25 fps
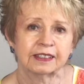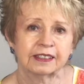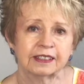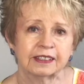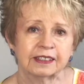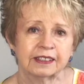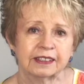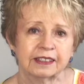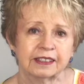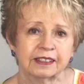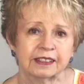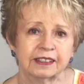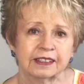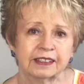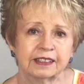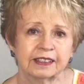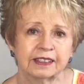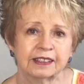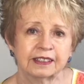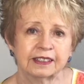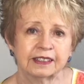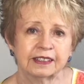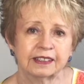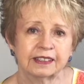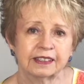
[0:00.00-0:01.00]

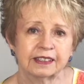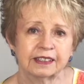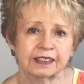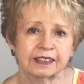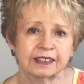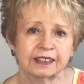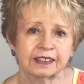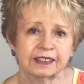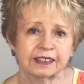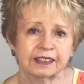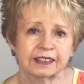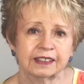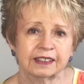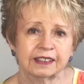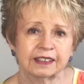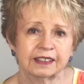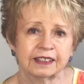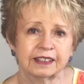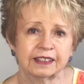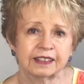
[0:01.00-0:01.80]
No one is speaking in this clip.